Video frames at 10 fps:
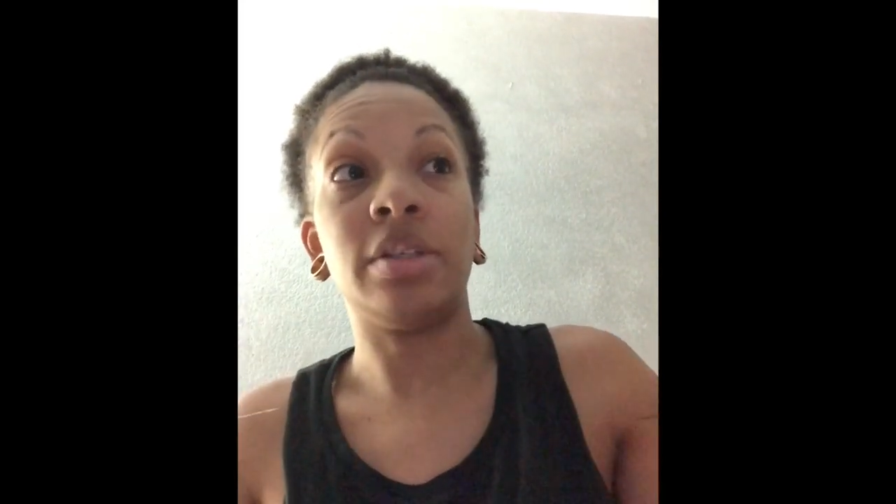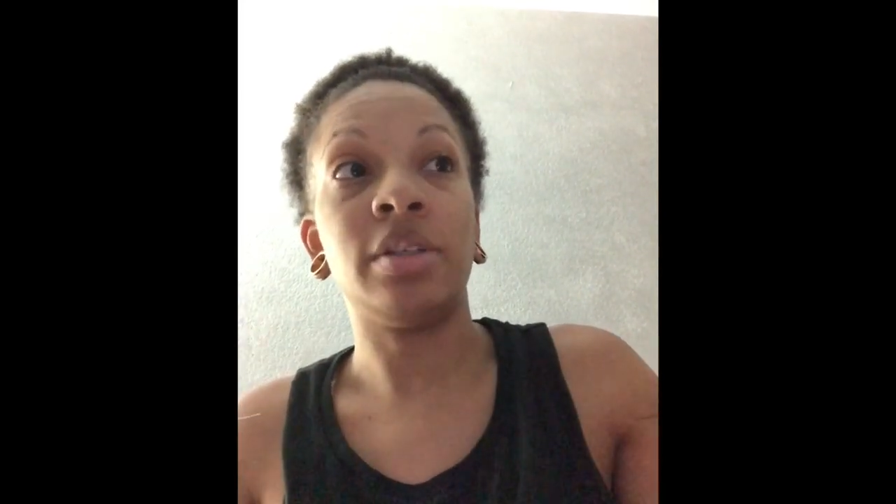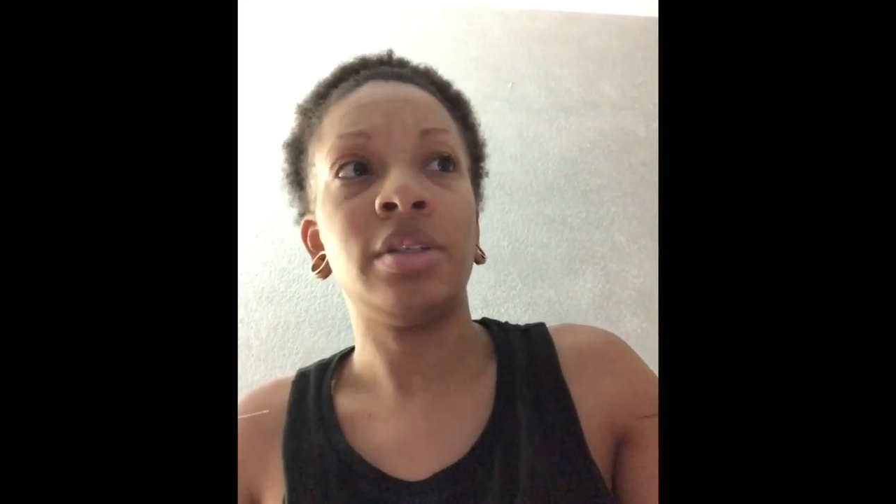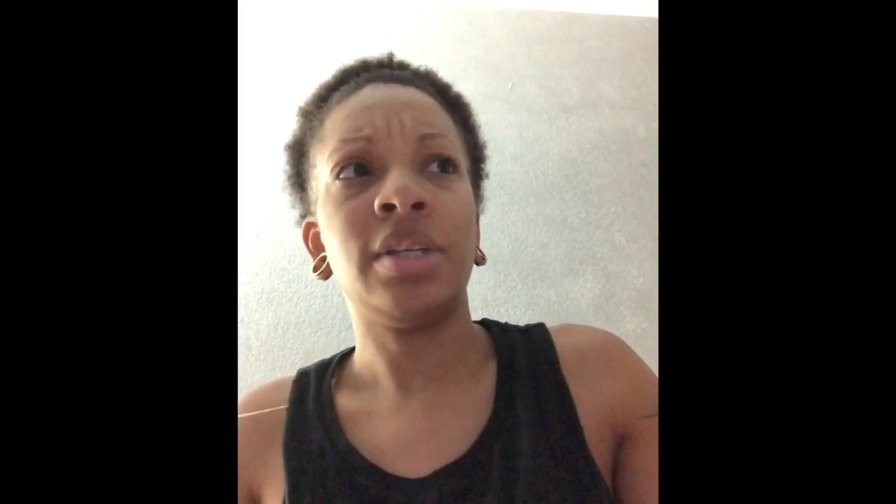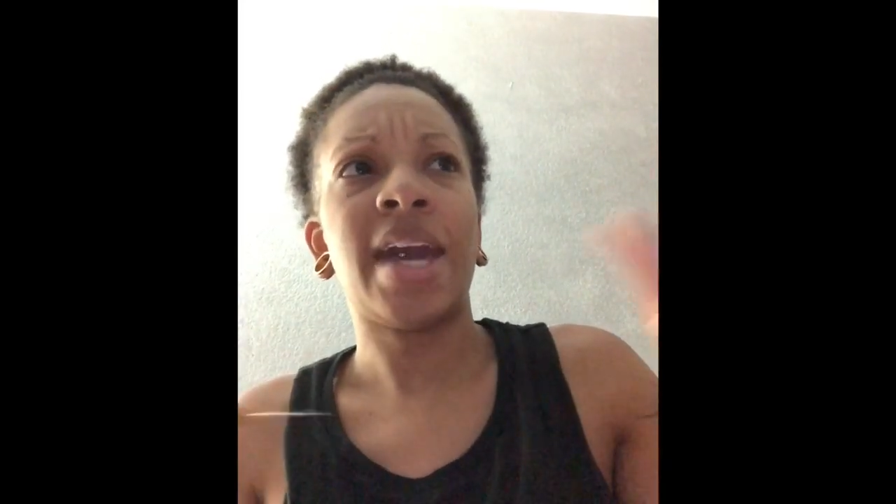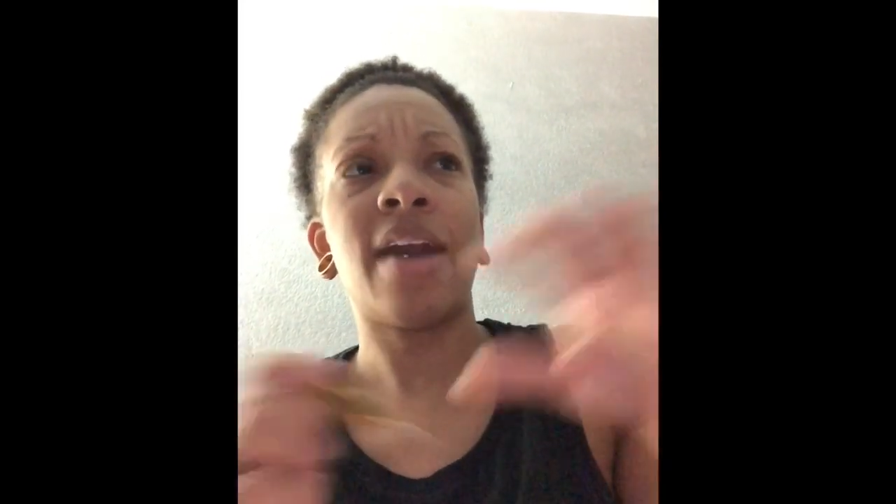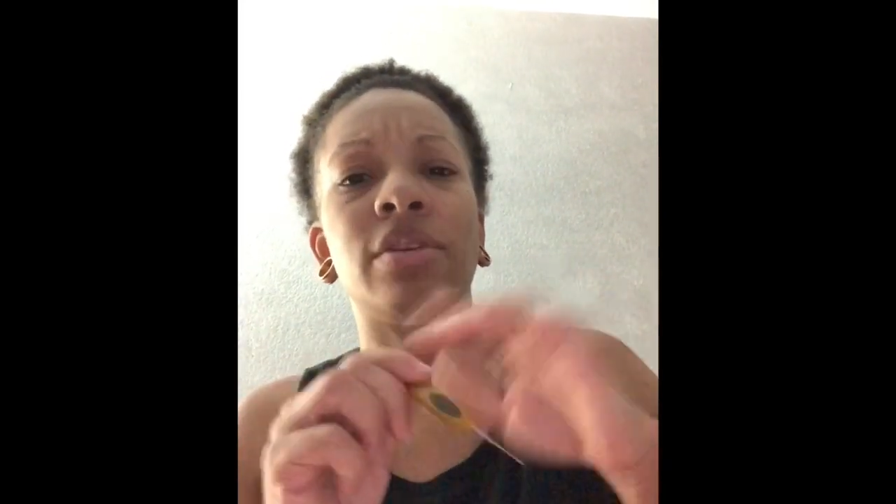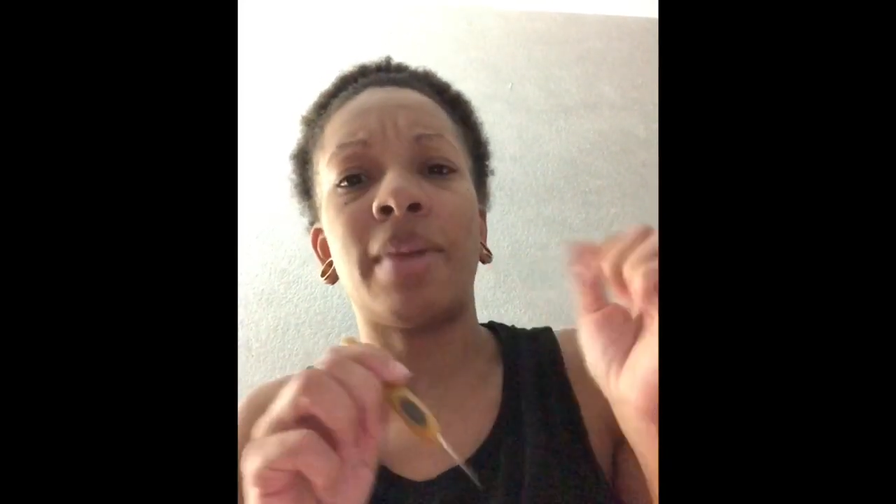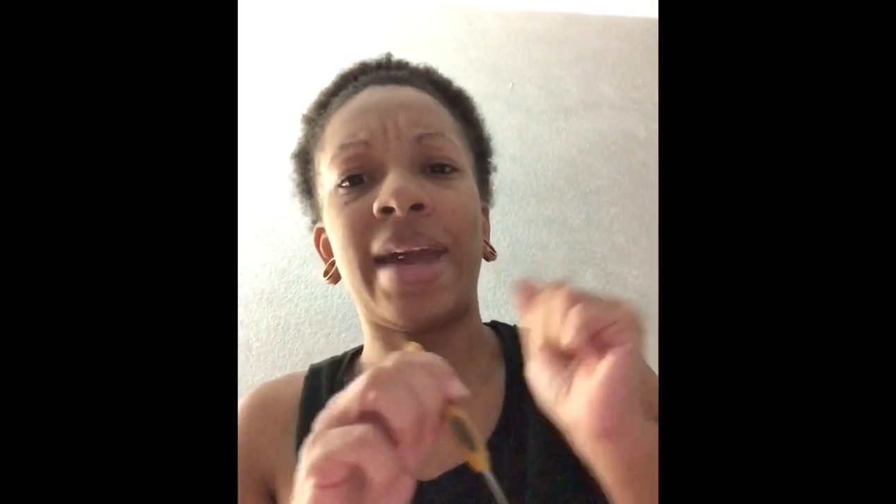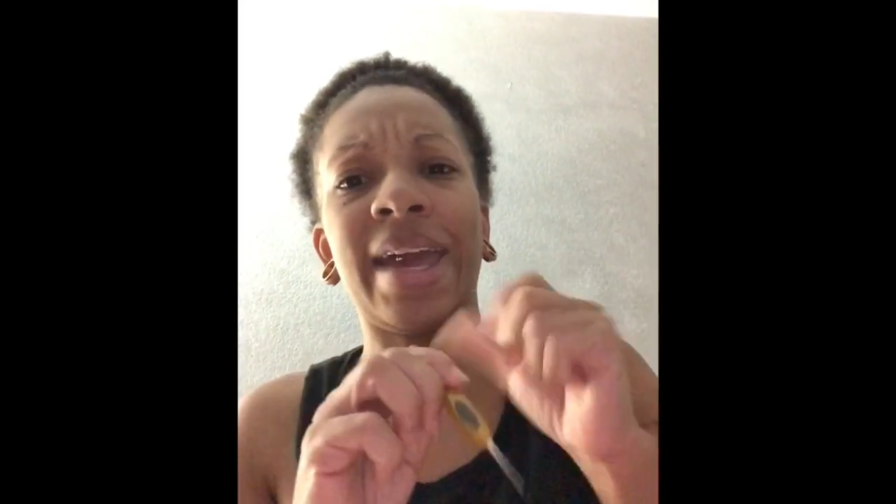name.
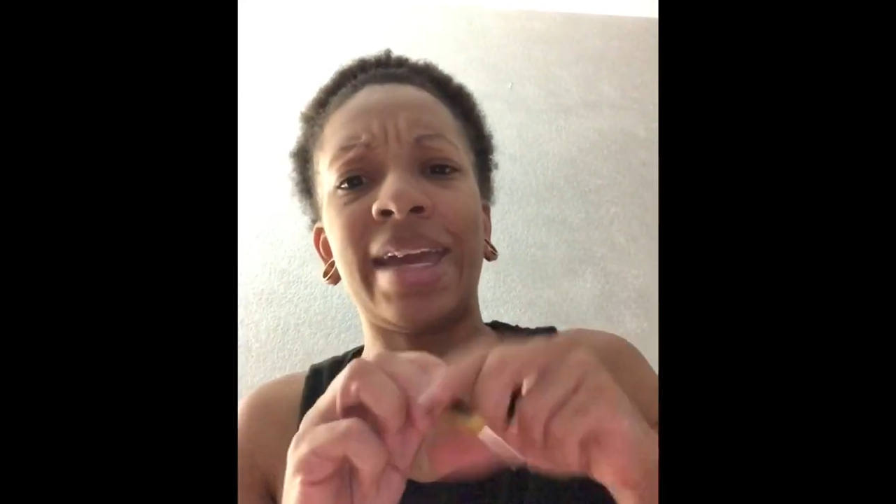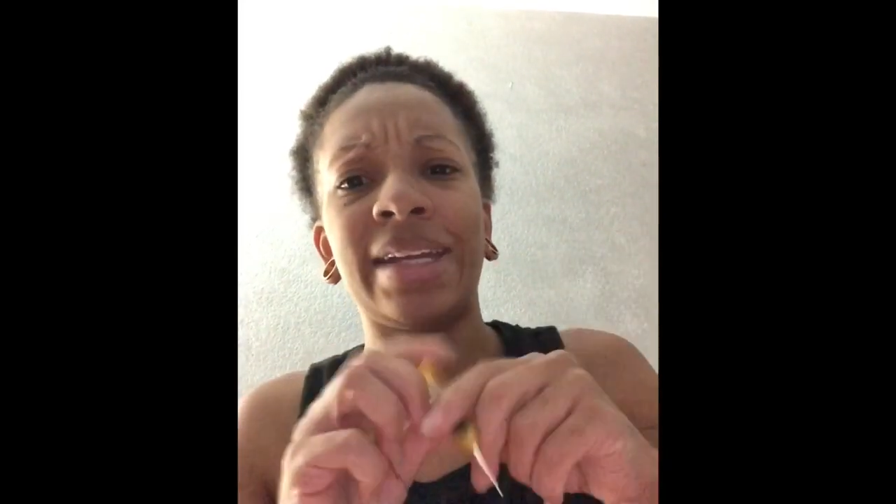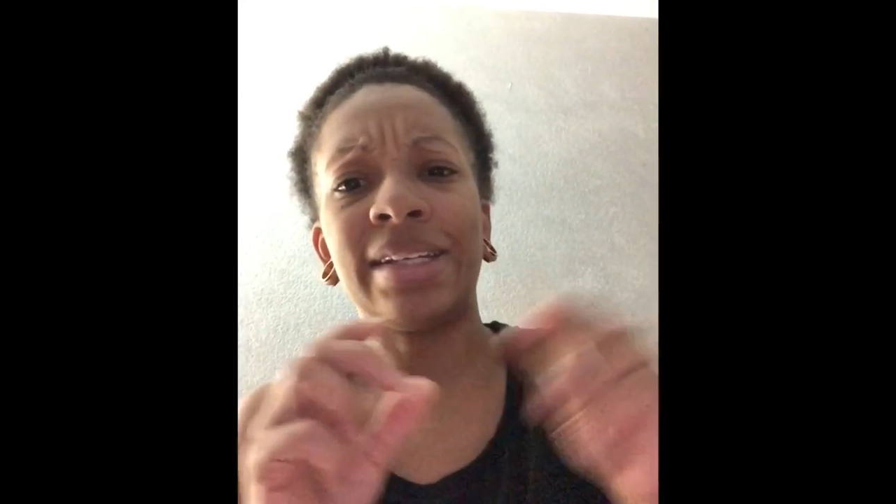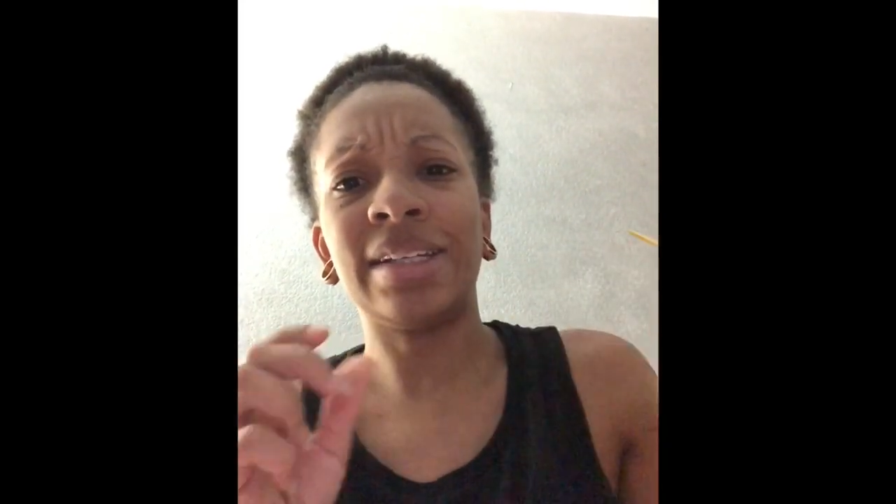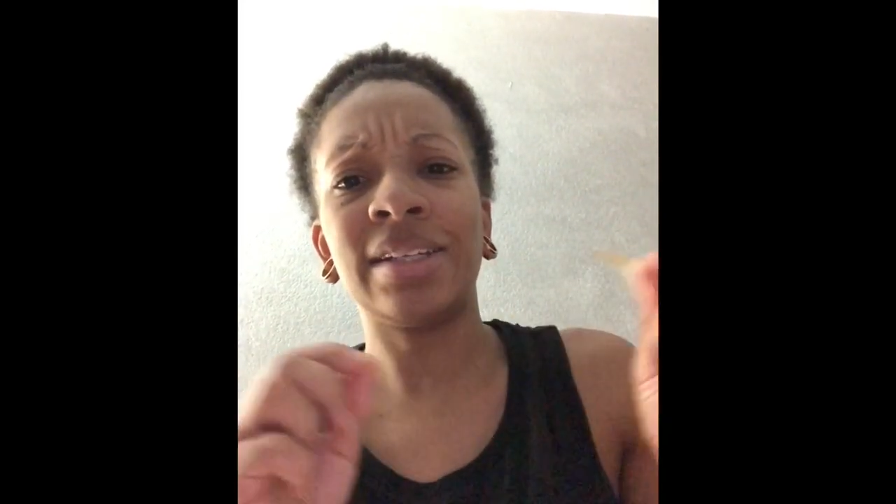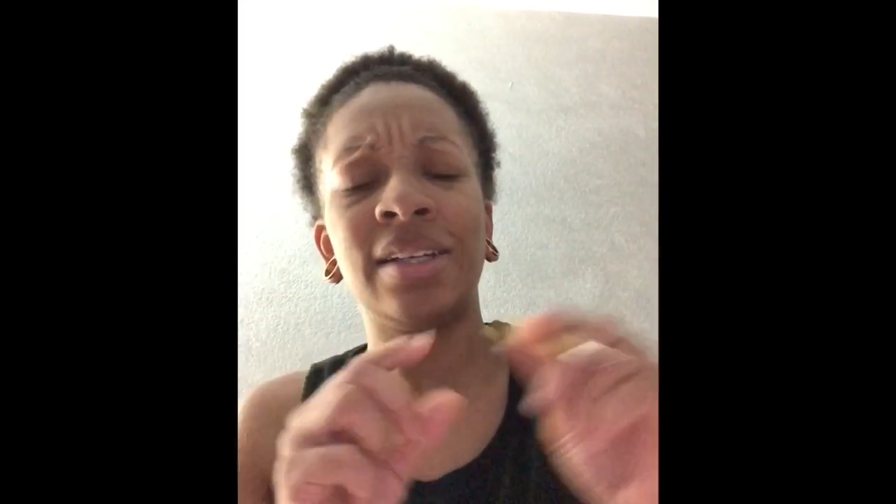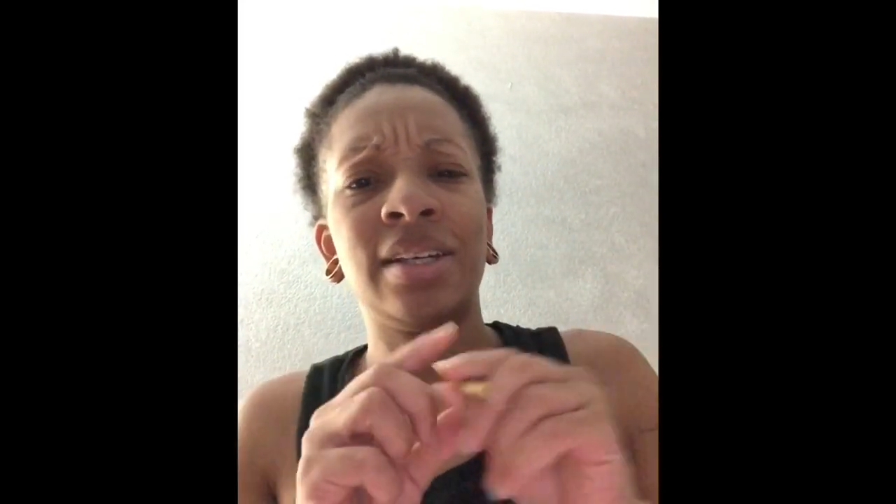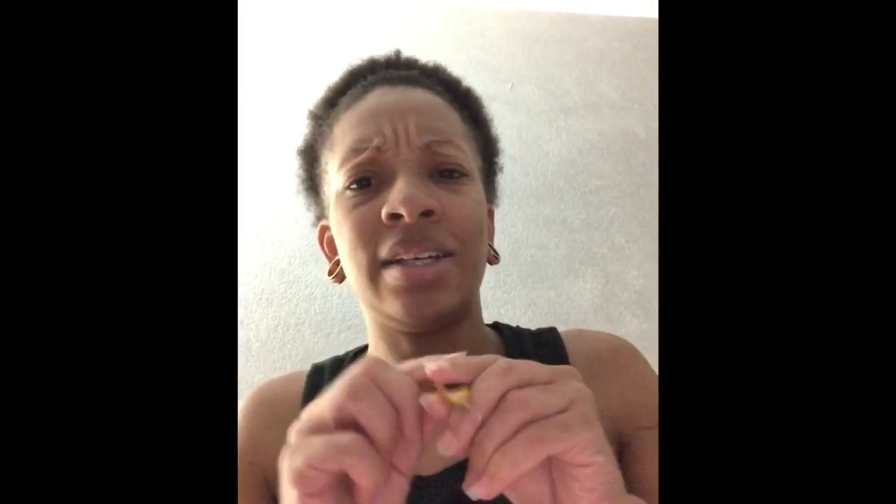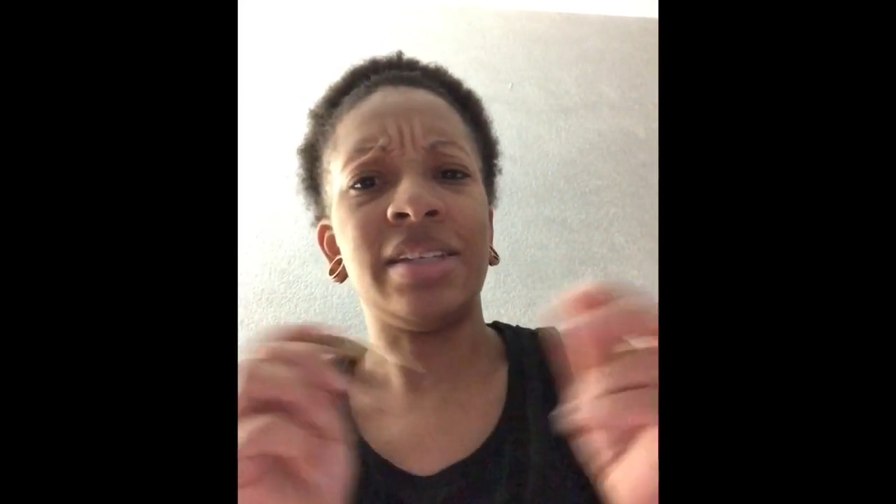And